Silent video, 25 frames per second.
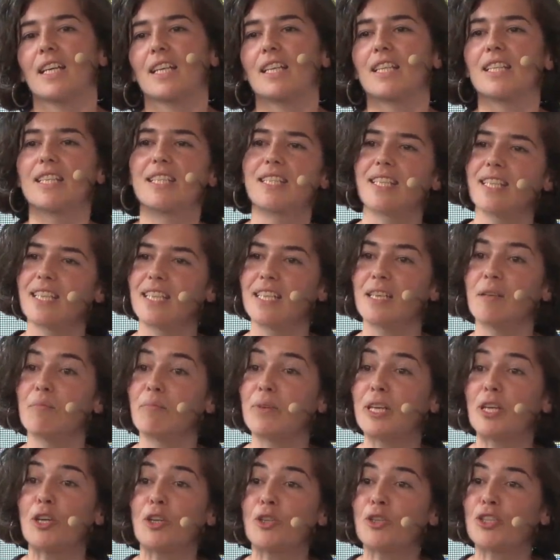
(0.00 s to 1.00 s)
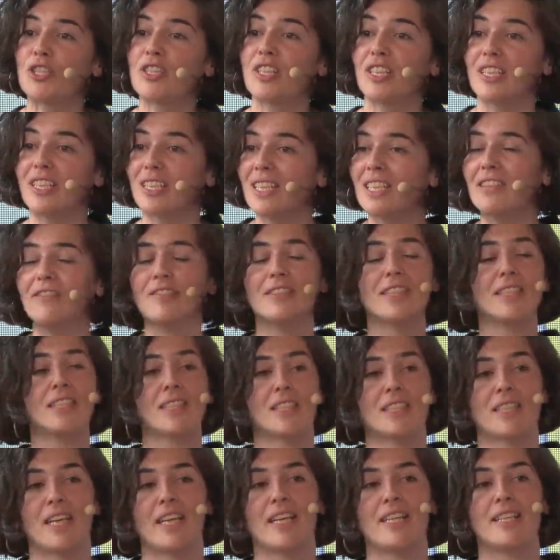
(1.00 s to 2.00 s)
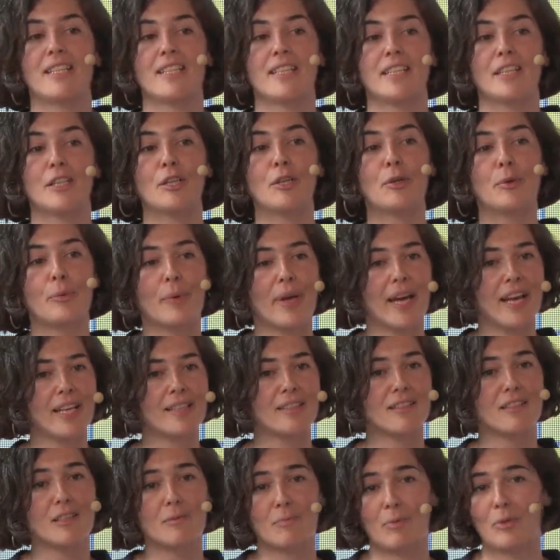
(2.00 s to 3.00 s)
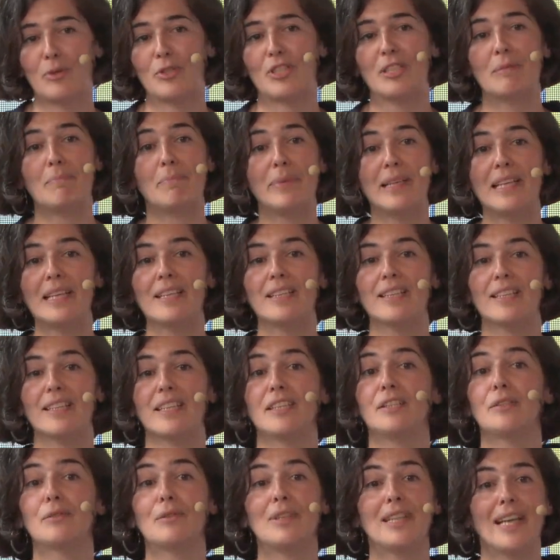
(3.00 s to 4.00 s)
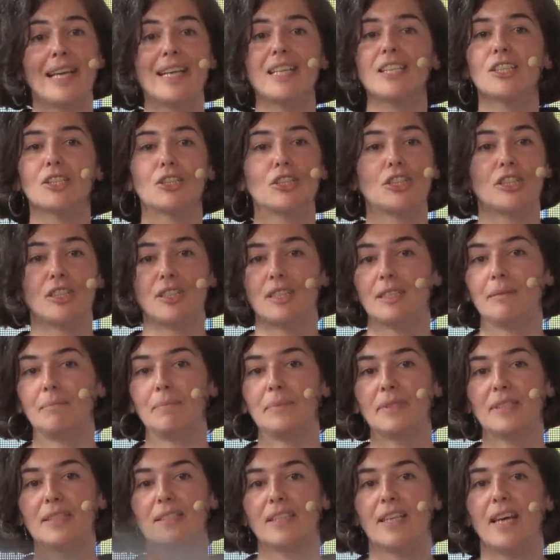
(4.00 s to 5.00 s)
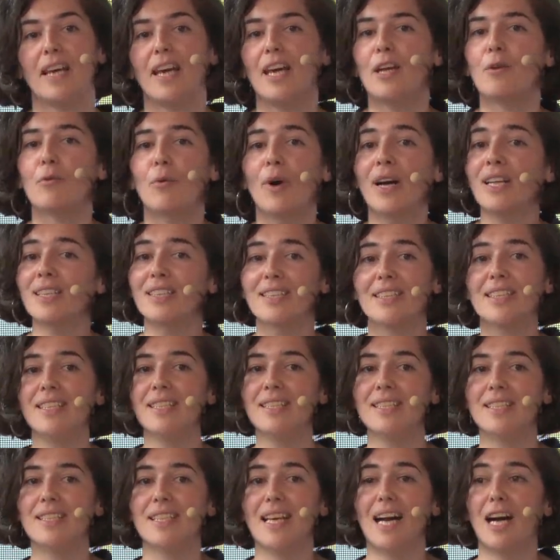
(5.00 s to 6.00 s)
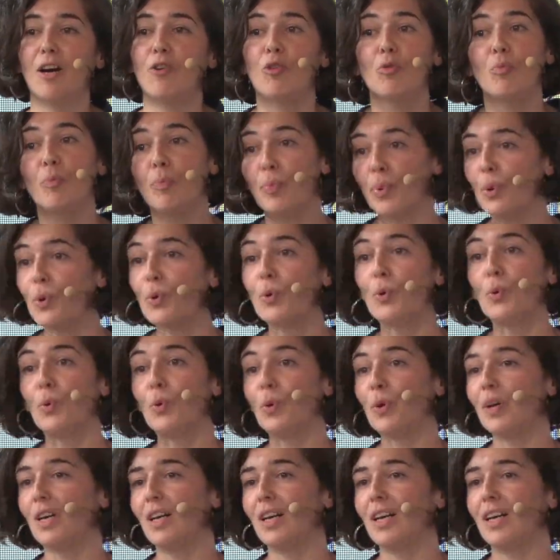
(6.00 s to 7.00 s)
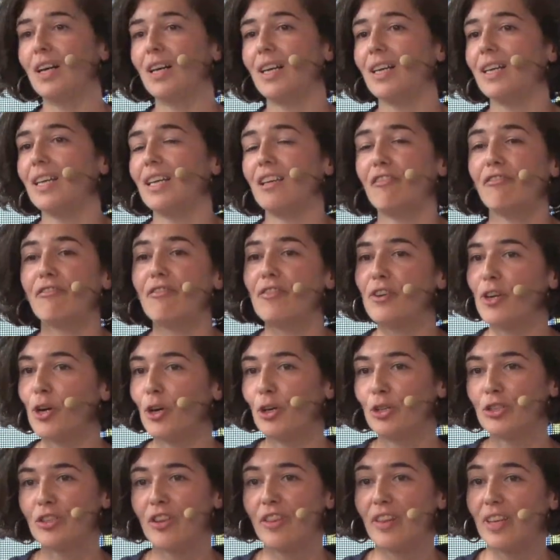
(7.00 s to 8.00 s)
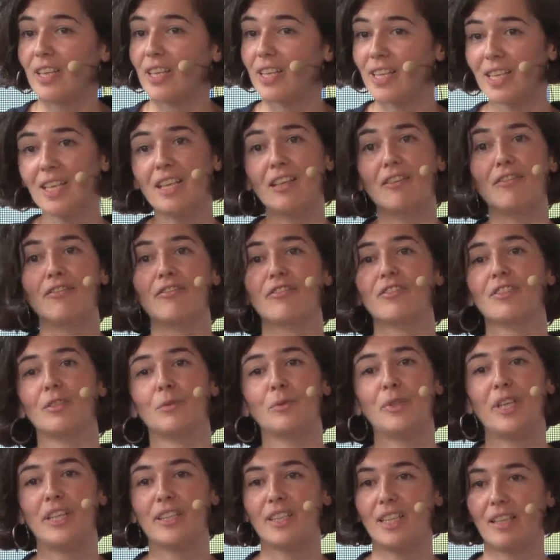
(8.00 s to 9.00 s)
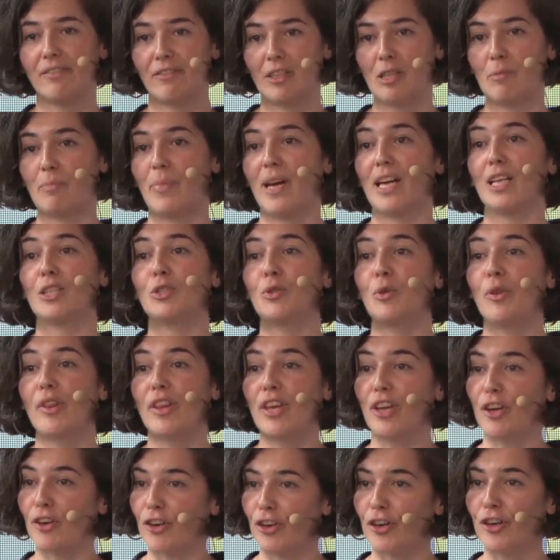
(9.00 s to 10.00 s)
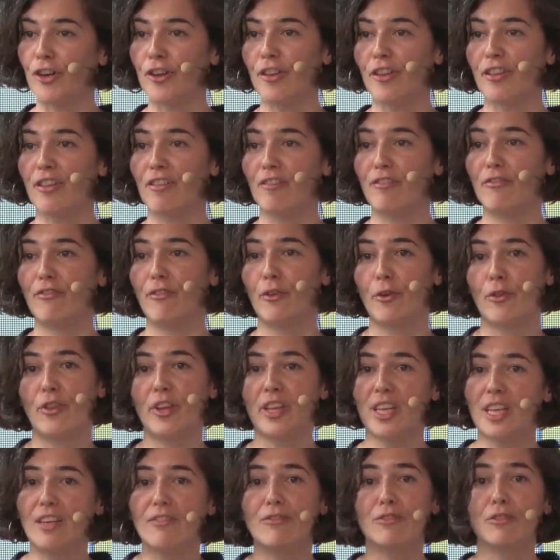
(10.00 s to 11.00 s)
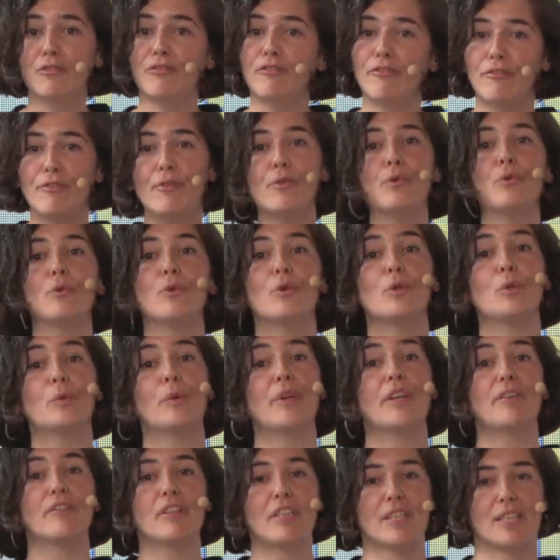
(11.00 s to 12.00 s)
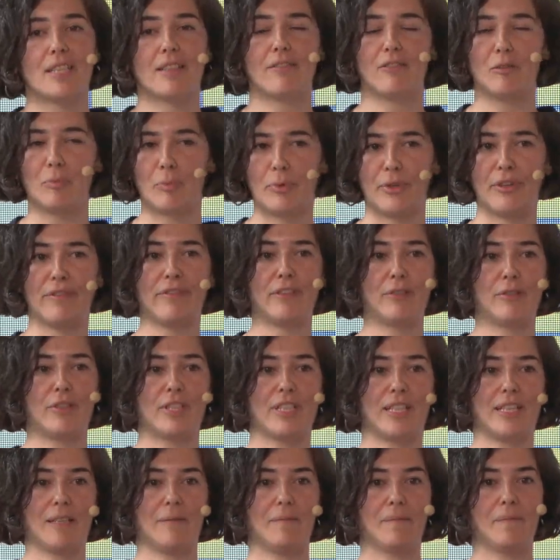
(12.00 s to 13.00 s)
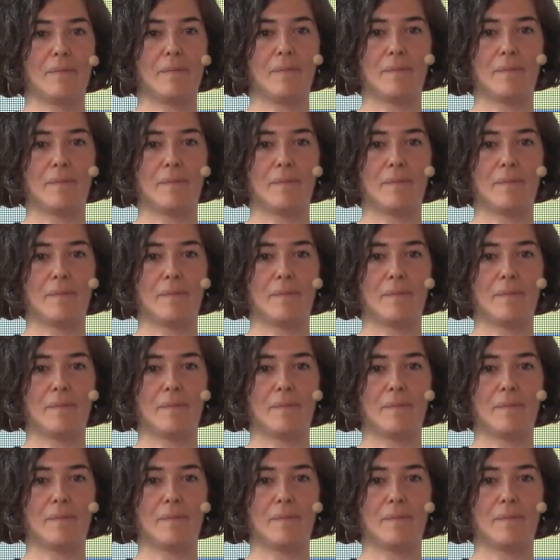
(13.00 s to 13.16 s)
See, because the gift exchanging creates responsibility and relationships. And what is our poo if not the gift we are giving back to the earth for the gift of food we received previously?